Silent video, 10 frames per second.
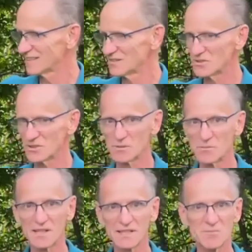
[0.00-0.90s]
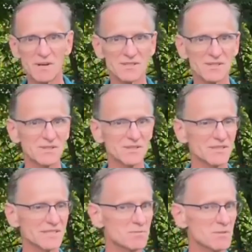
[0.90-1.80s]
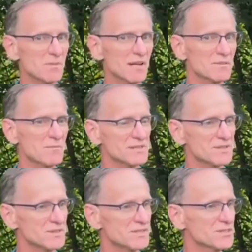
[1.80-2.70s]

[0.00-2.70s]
Feel the belly muscles, keep the belly muscles in